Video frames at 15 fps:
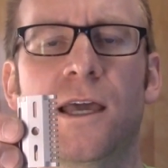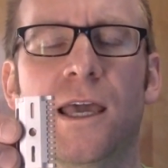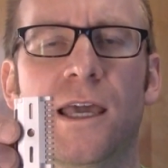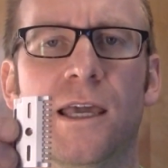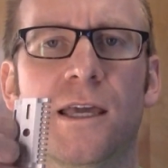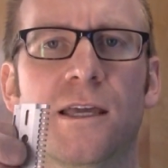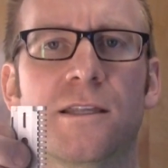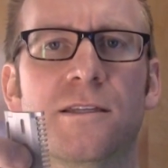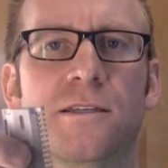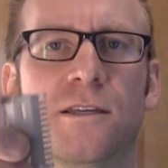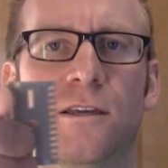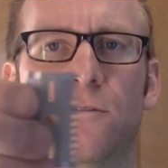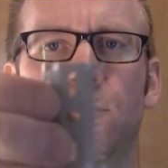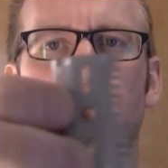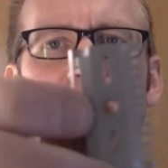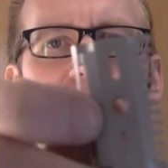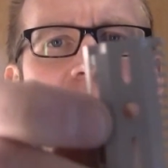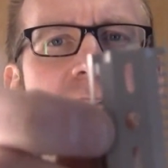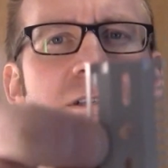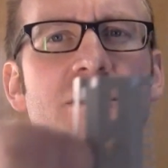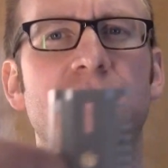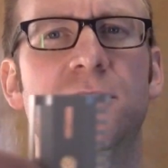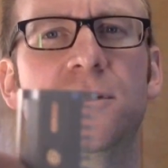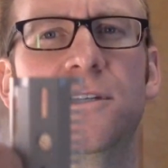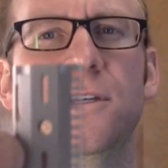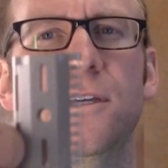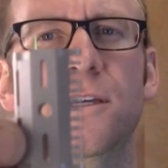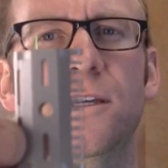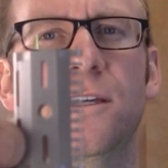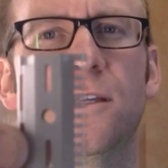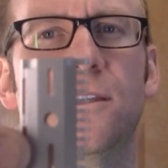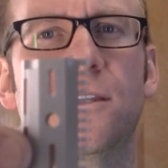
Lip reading: And if you can see